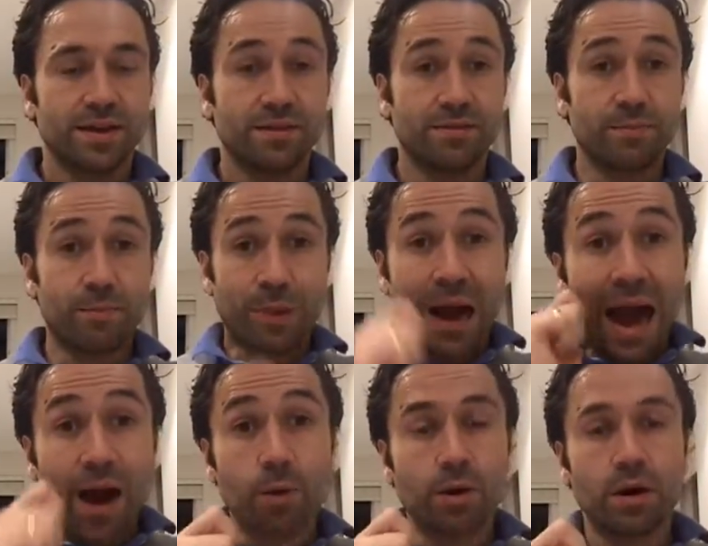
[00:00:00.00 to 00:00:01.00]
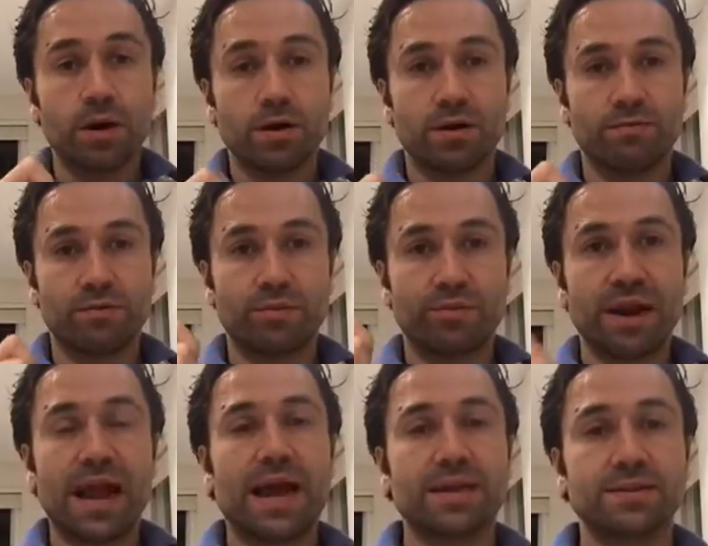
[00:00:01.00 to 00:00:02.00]
the power of a
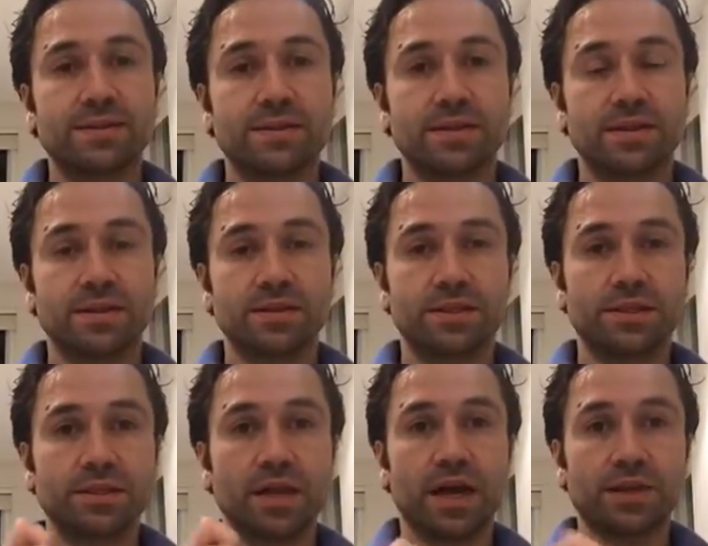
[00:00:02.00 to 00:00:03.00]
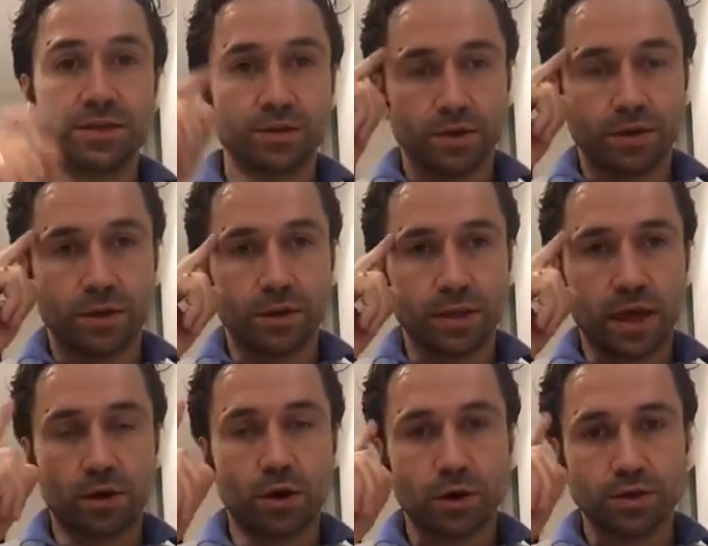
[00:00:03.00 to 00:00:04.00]
brand is such on, a, on our
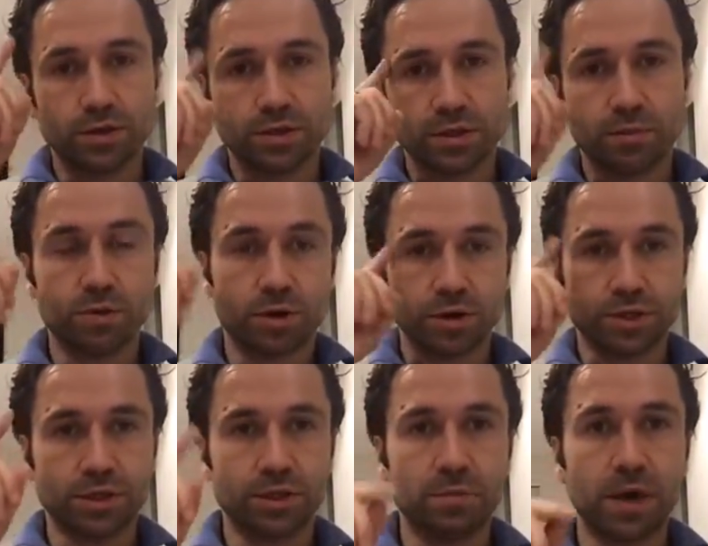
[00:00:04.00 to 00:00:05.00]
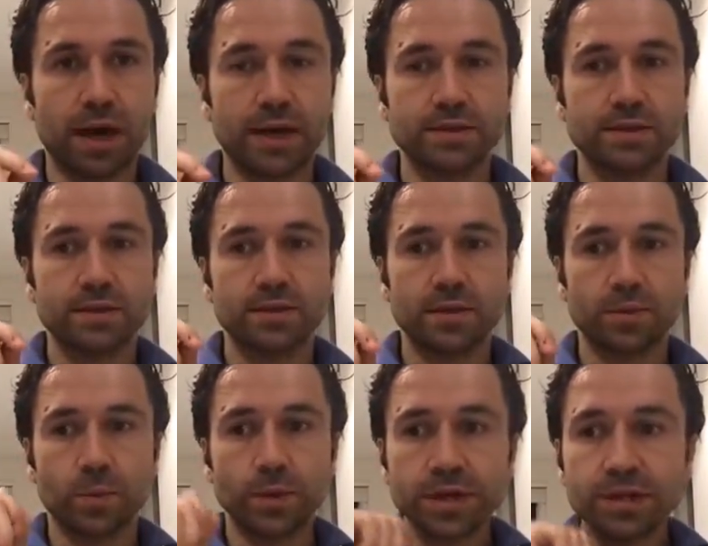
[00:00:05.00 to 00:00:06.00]
con subconscious mind
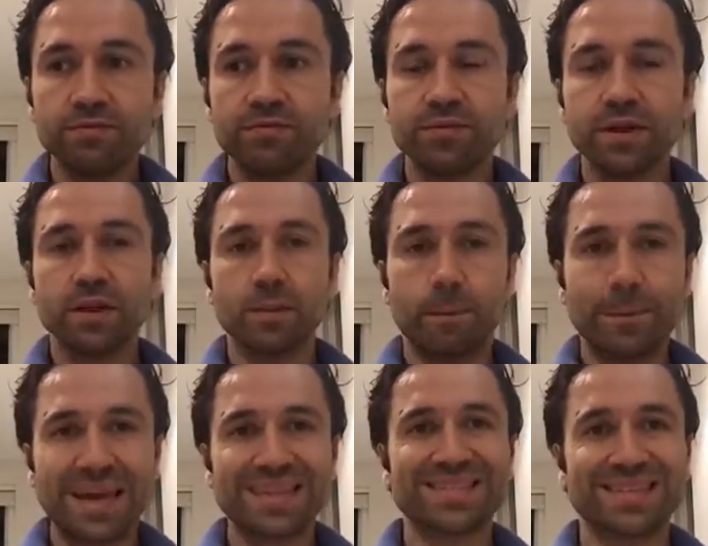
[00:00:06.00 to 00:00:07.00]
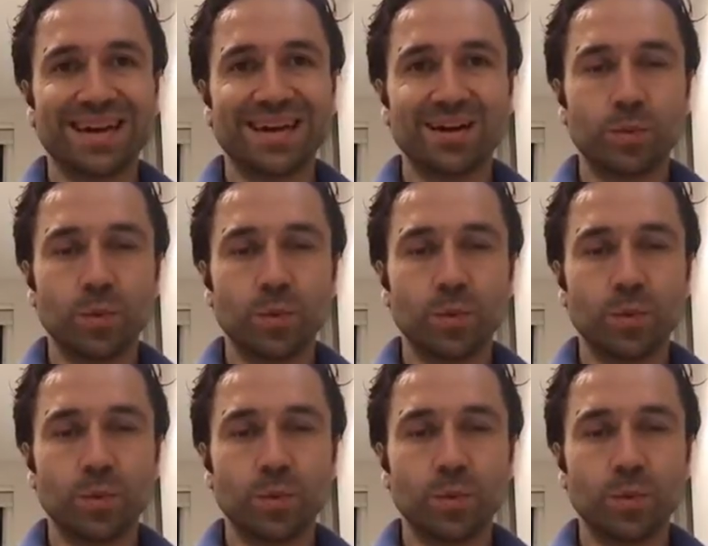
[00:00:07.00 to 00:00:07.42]
that we feel better,